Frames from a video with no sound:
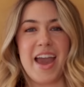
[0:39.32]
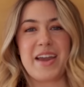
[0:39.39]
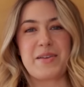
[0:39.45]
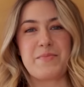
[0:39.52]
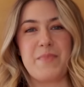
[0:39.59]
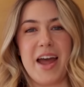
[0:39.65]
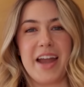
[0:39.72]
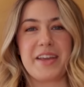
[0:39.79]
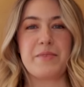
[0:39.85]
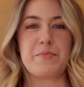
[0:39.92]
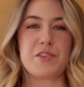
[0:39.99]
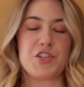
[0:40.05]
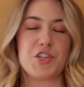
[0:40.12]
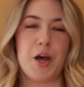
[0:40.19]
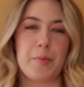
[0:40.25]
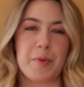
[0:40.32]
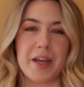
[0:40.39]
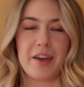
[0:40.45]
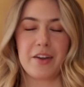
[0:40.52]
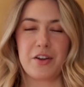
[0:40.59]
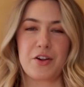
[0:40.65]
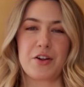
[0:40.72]
Hey, I'm Maddie. I'm the shopping
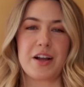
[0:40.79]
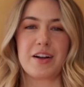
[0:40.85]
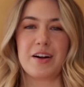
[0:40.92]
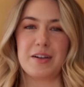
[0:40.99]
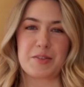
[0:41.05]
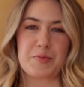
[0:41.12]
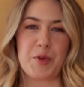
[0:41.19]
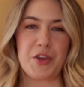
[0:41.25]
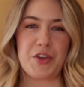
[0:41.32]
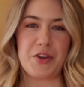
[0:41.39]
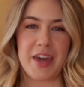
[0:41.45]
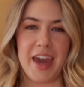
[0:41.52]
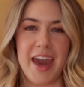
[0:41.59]
editor at Cosmo UK,